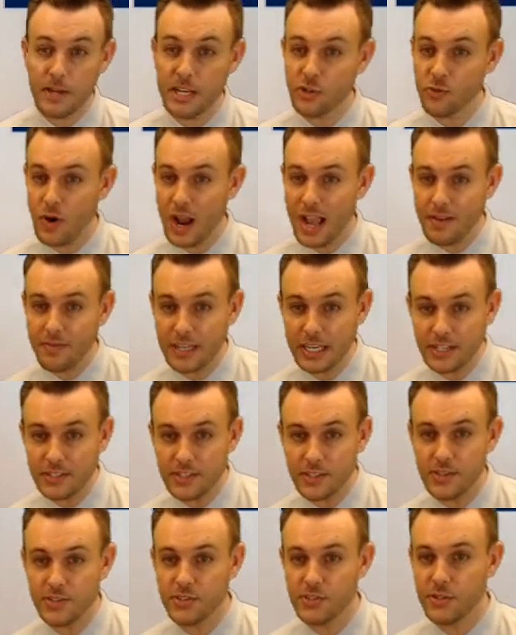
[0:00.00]
Me driving
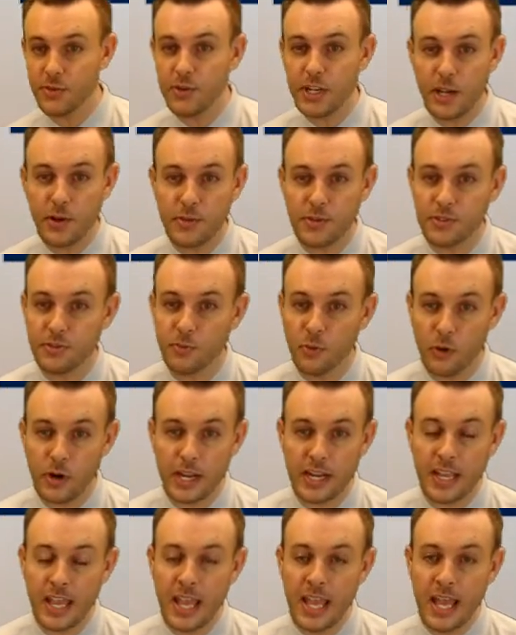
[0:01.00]
into the studio this
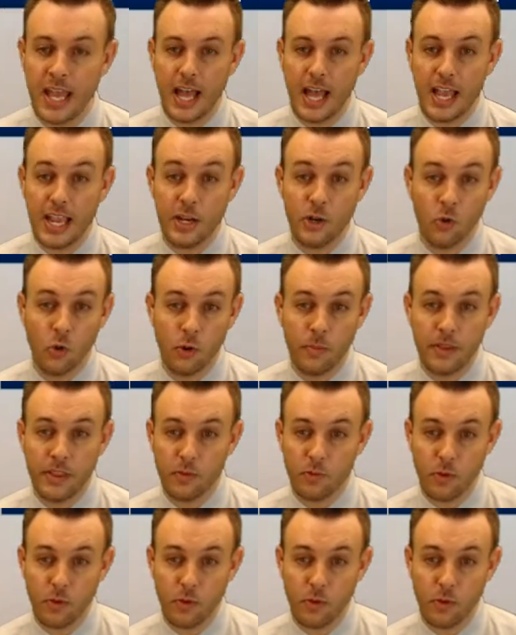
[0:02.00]
morning in Norman,